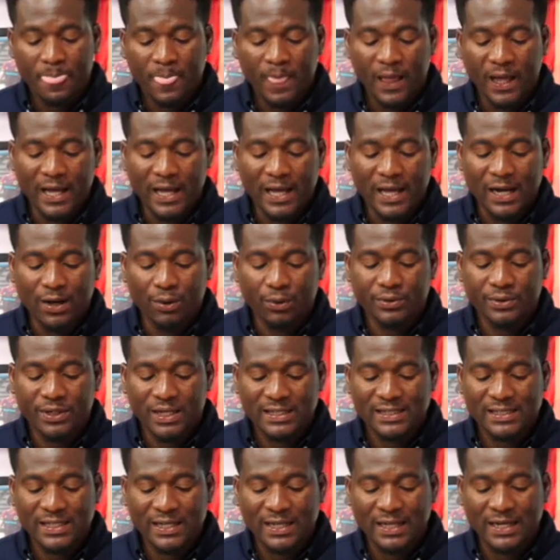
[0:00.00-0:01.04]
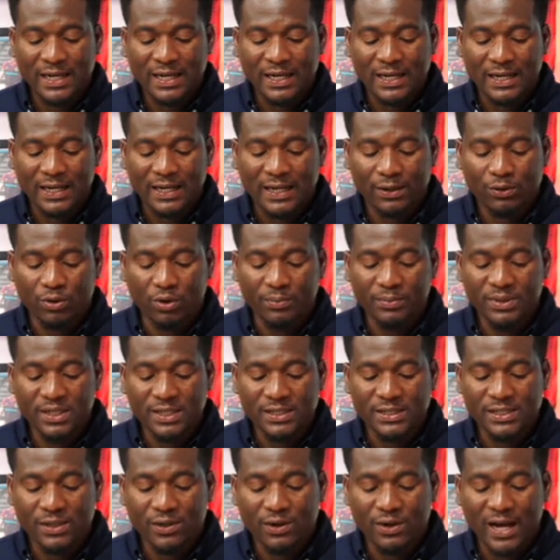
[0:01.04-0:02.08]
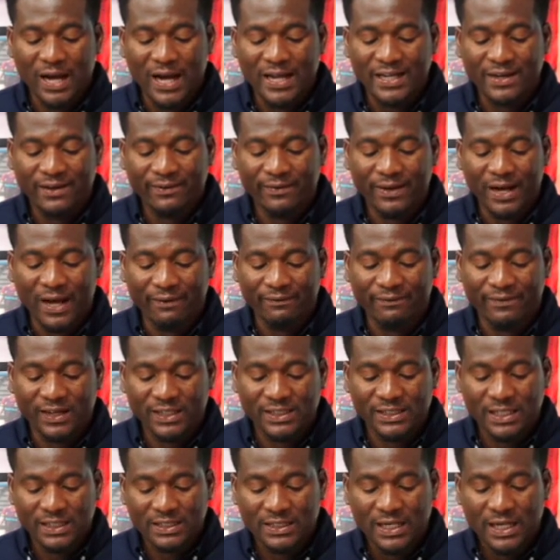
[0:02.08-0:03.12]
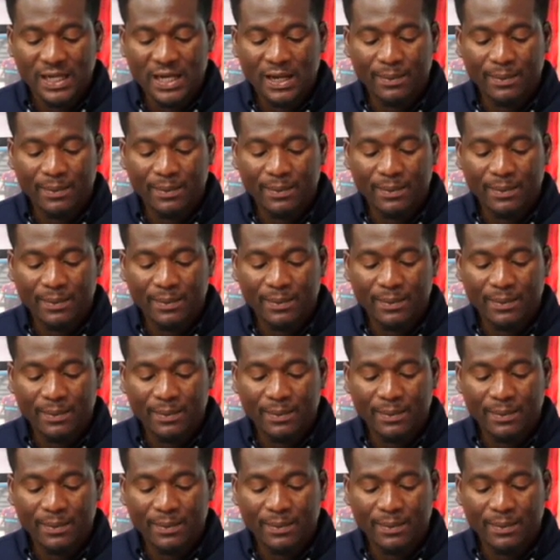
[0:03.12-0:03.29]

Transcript: ohwese na community no are affected